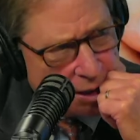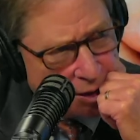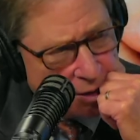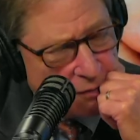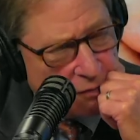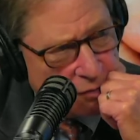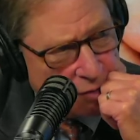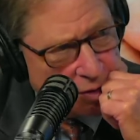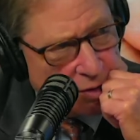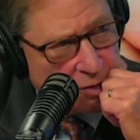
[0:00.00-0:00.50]
the
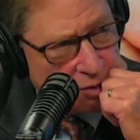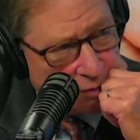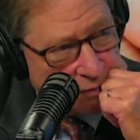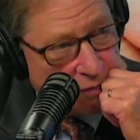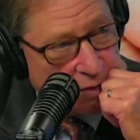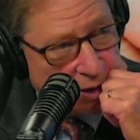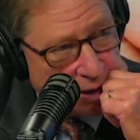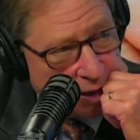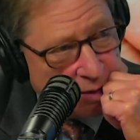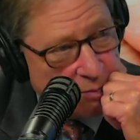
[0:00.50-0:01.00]
field of
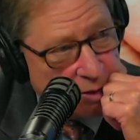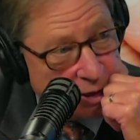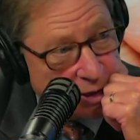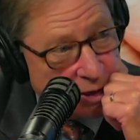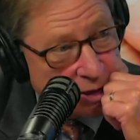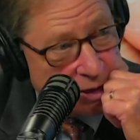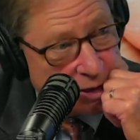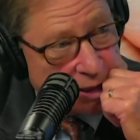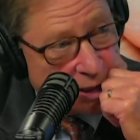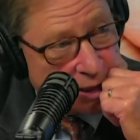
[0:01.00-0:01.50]
the imaging
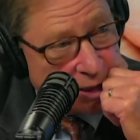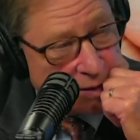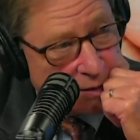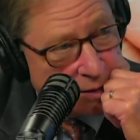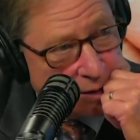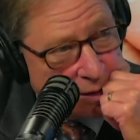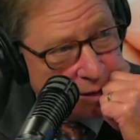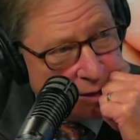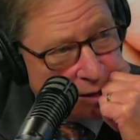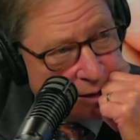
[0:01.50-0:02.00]
study.
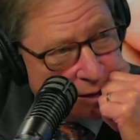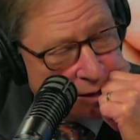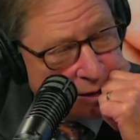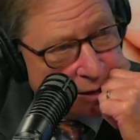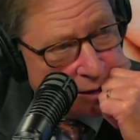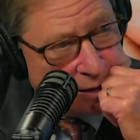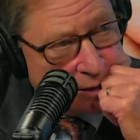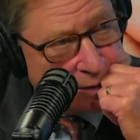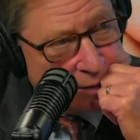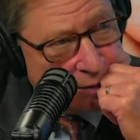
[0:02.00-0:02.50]
Yeah, I'm in the